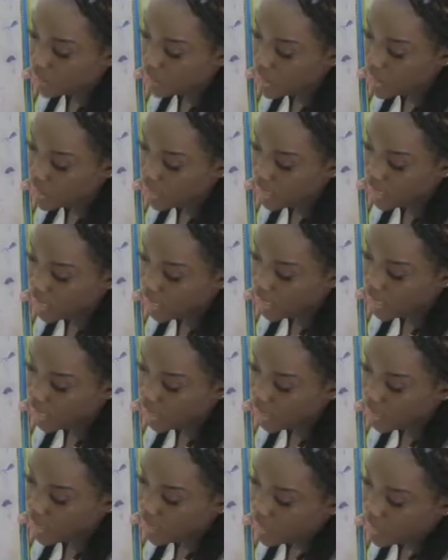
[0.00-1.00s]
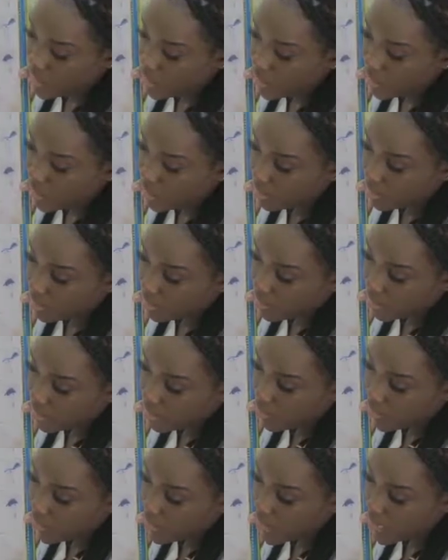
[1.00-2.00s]
See here, the
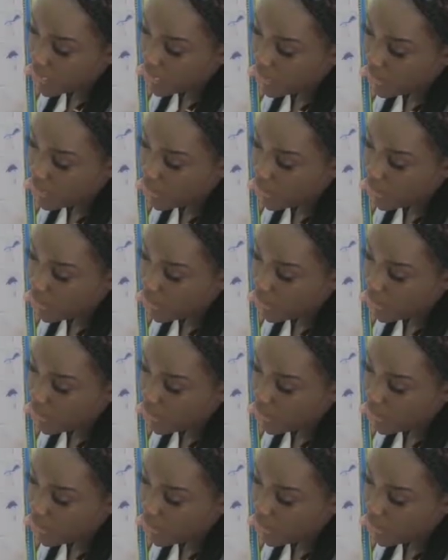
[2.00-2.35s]
cavity has